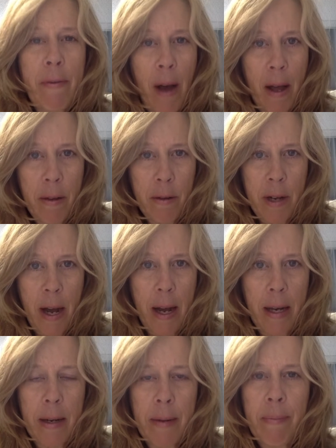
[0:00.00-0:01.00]
father
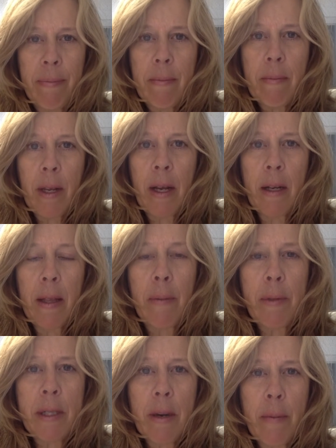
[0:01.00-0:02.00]
died. That
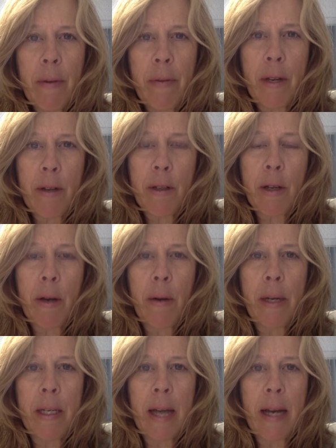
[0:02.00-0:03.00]
was a number of years ago.
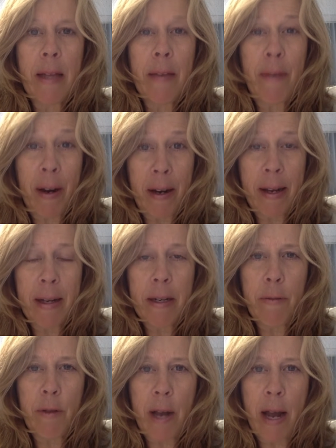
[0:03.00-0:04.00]
He died at the very end
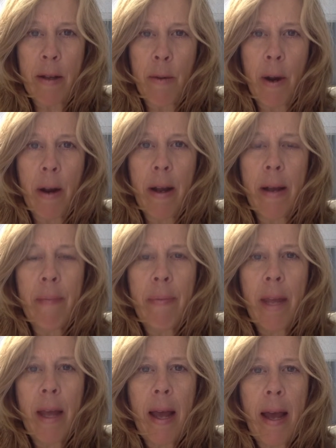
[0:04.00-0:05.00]
of January.
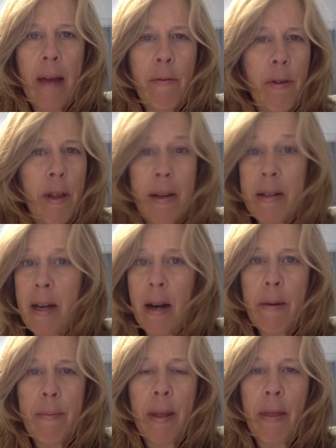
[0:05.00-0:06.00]
And for the
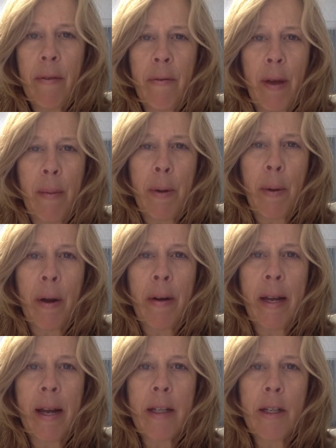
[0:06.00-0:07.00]
entire month of
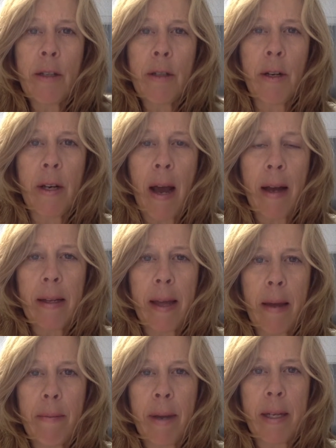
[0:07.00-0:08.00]
February, I just could not
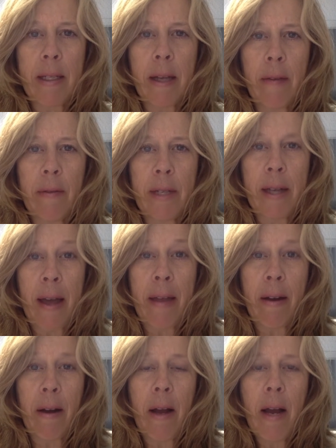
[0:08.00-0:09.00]
get myself
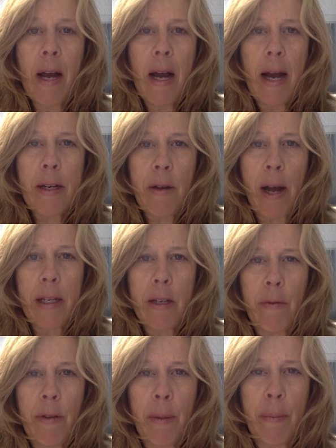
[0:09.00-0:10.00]
together. I tried
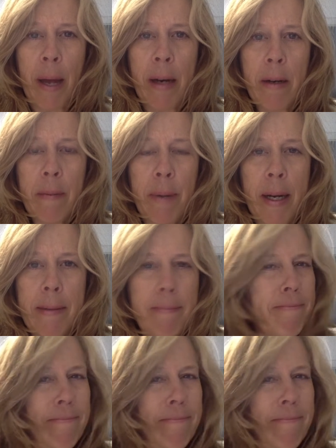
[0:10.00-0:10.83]
to feel better, but